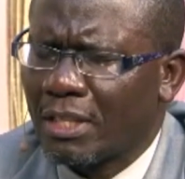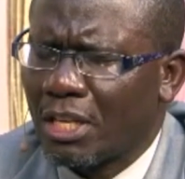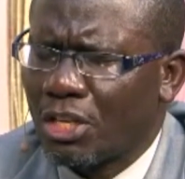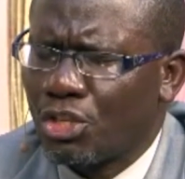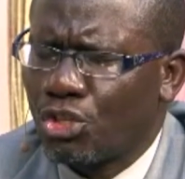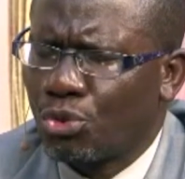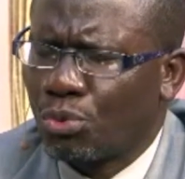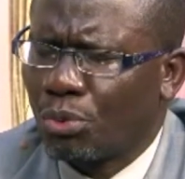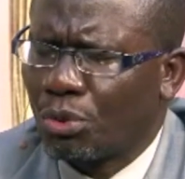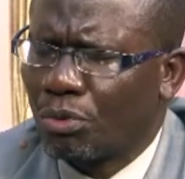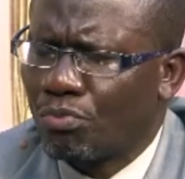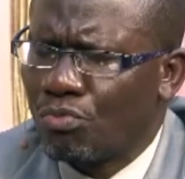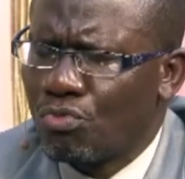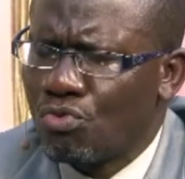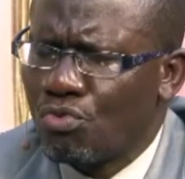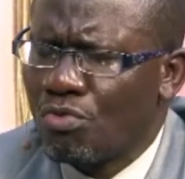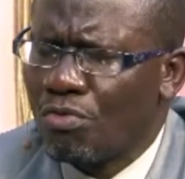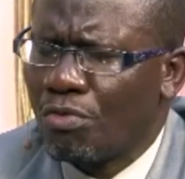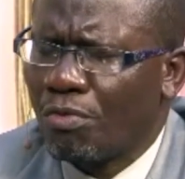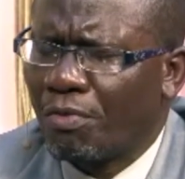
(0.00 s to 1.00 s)
That you will
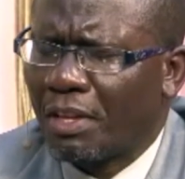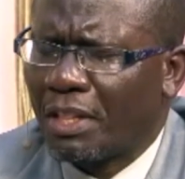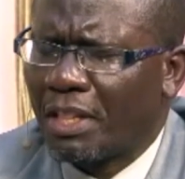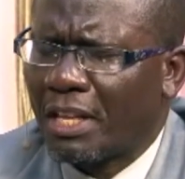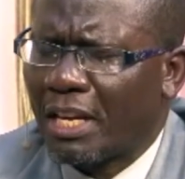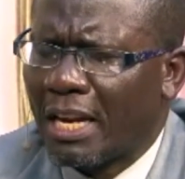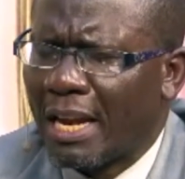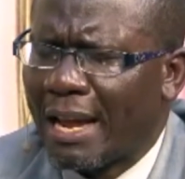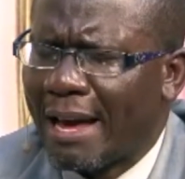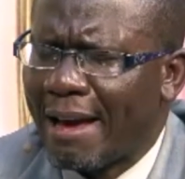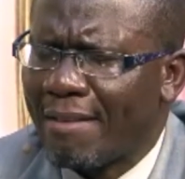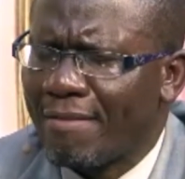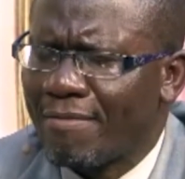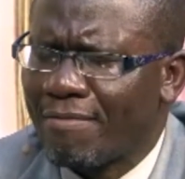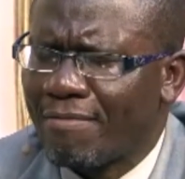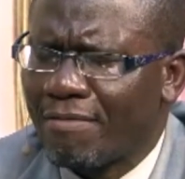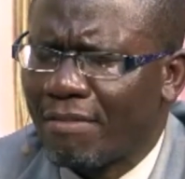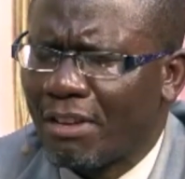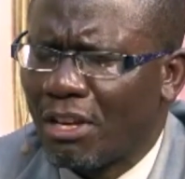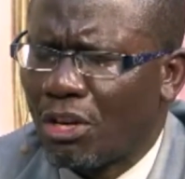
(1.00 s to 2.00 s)
move in their
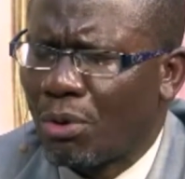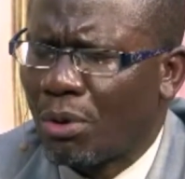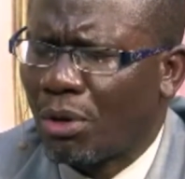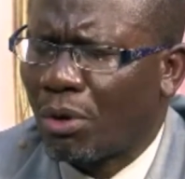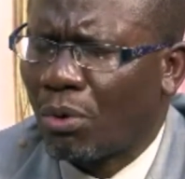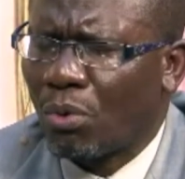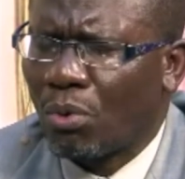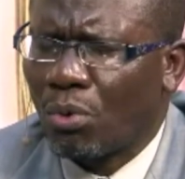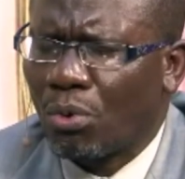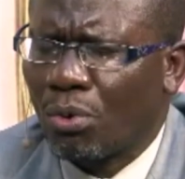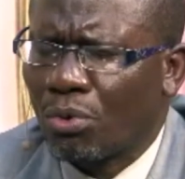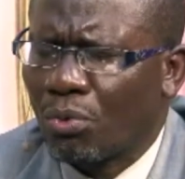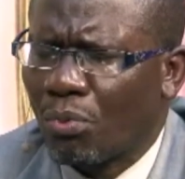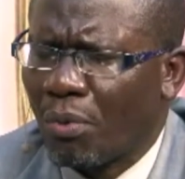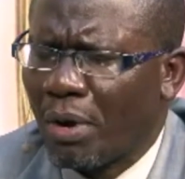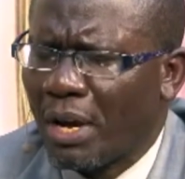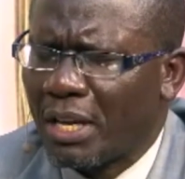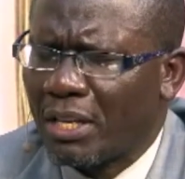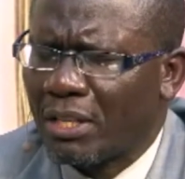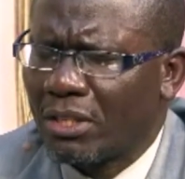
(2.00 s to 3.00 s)
life in your own
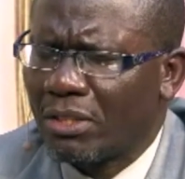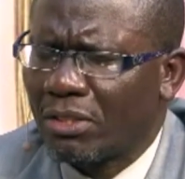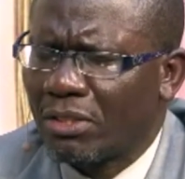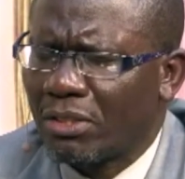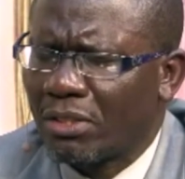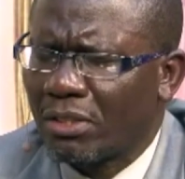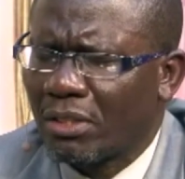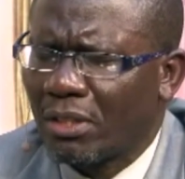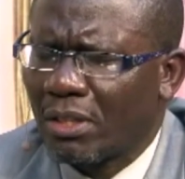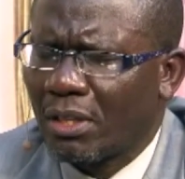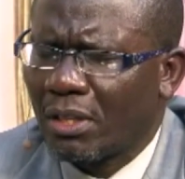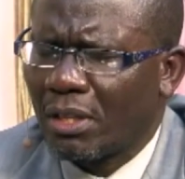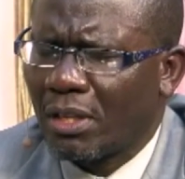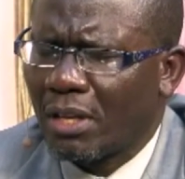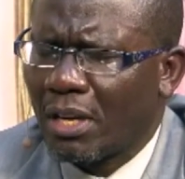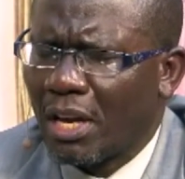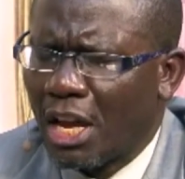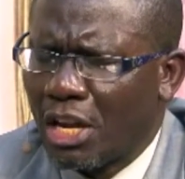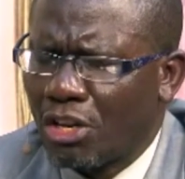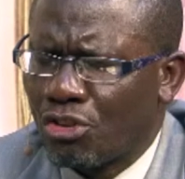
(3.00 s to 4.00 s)
ways
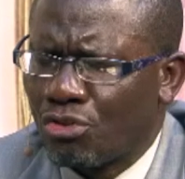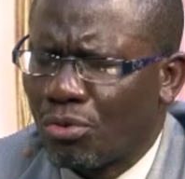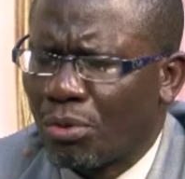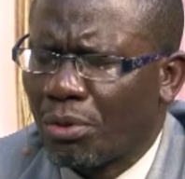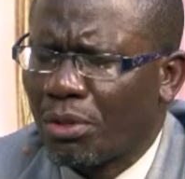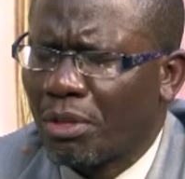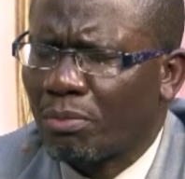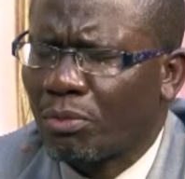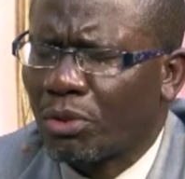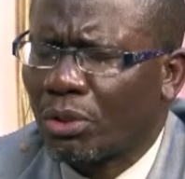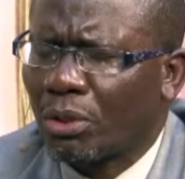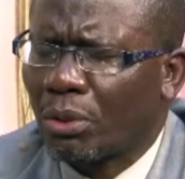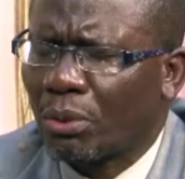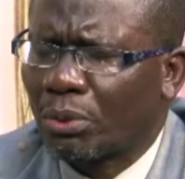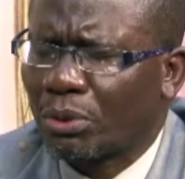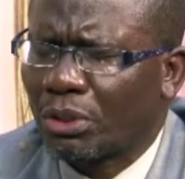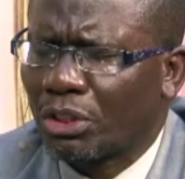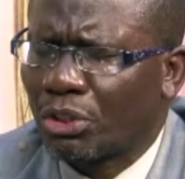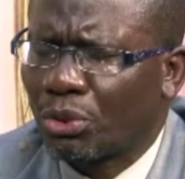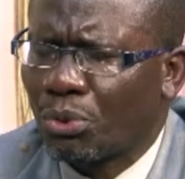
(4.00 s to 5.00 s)
and draw them
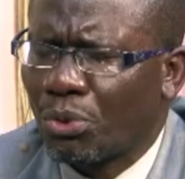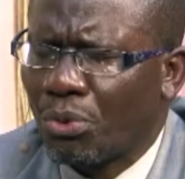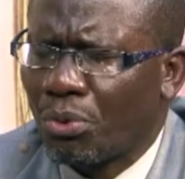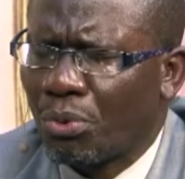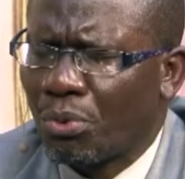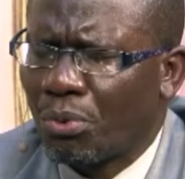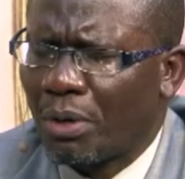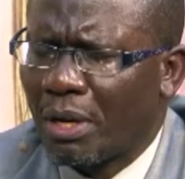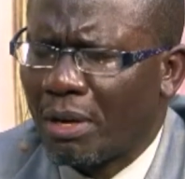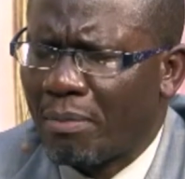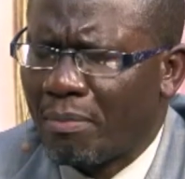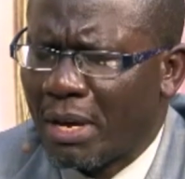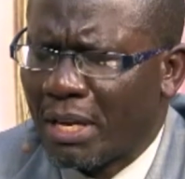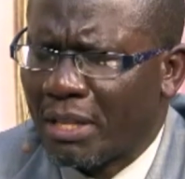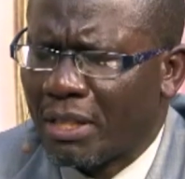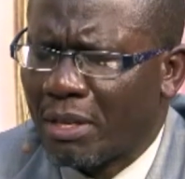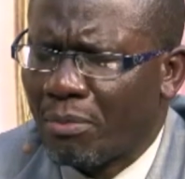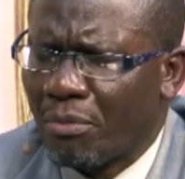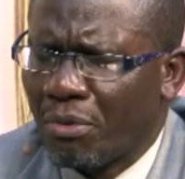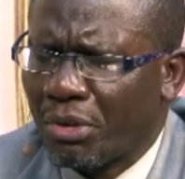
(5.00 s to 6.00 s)
closer to you and make
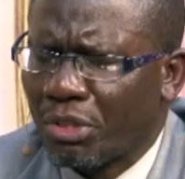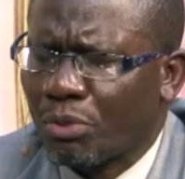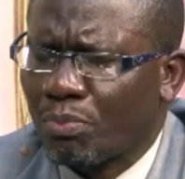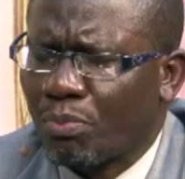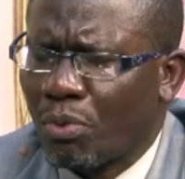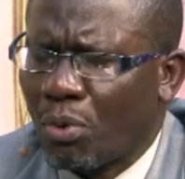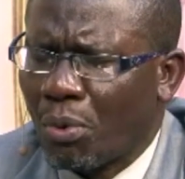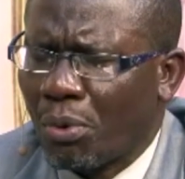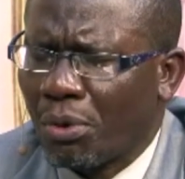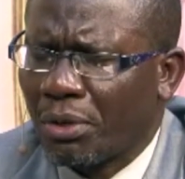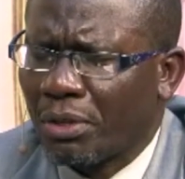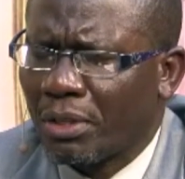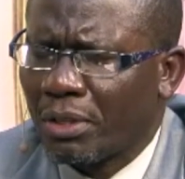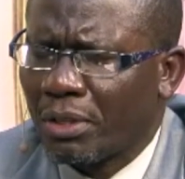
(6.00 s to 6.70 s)
them respond.